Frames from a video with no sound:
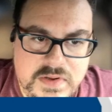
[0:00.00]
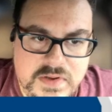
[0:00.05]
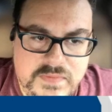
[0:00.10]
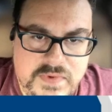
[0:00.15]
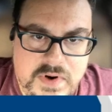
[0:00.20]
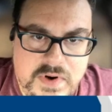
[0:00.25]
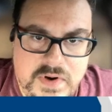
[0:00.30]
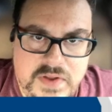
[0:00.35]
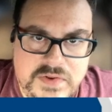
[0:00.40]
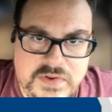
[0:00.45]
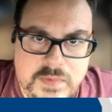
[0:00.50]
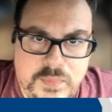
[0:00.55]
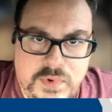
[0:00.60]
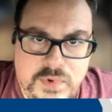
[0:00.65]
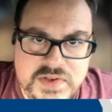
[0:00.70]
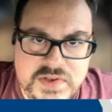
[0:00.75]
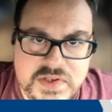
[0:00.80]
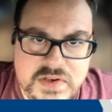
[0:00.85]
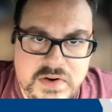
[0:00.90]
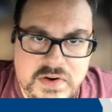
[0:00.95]
Variants are
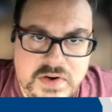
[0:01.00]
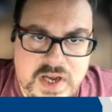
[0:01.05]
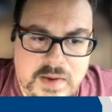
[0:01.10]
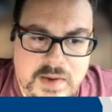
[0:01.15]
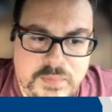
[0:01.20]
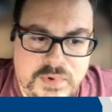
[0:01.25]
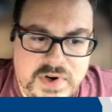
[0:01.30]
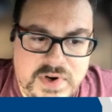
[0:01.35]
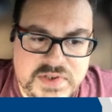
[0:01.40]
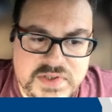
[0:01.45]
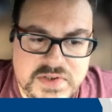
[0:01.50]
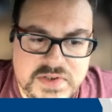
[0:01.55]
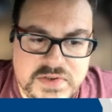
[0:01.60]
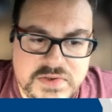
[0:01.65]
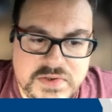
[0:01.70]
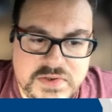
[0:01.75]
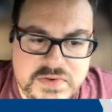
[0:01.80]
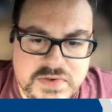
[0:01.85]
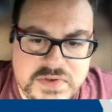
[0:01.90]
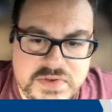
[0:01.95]
present or not present in
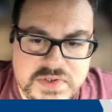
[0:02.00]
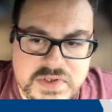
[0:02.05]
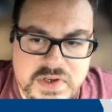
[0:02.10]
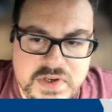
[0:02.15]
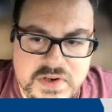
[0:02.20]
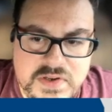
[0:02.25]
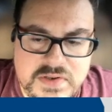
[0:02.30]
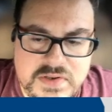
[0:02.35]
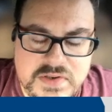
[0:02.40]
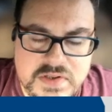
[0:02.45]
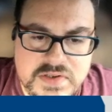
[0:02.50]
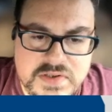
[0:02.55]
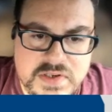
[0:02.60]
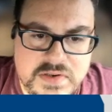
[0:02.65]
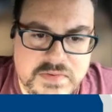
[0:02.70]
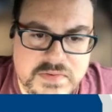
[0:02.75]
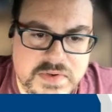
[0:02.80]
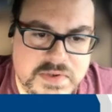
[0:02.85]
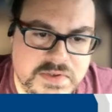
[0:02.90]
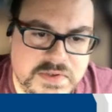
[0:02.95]
certain studies,
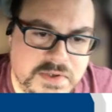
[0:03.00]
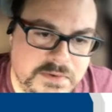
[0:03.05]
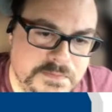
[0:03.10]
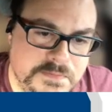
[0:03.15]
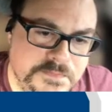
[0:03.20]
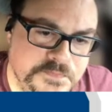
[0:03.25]
etc. So